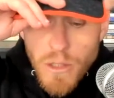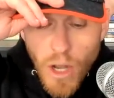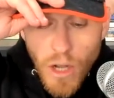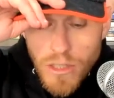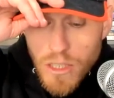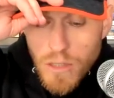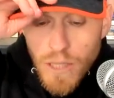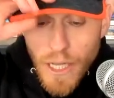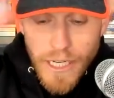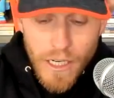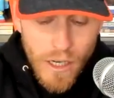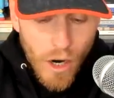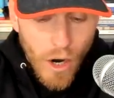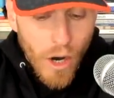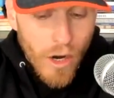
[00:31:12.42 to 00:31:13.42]
also like
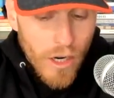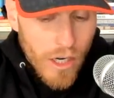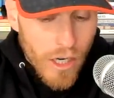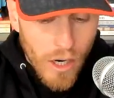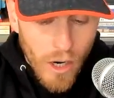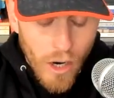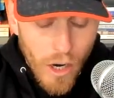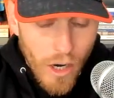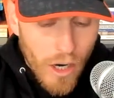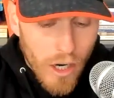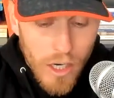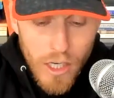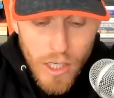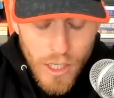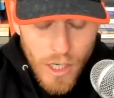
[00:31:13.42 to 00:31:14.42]
our
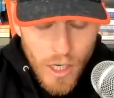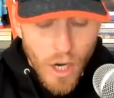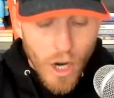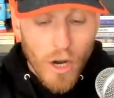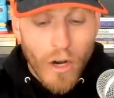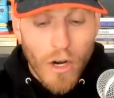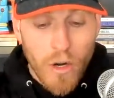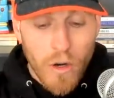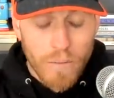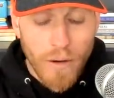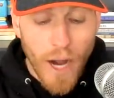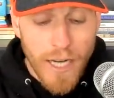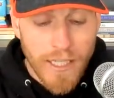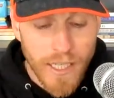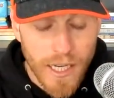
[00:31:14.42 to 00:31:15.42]
own
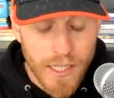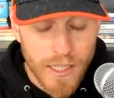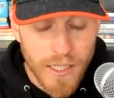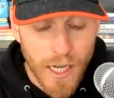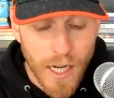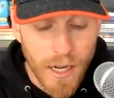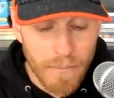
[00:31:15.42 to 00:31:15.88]
process,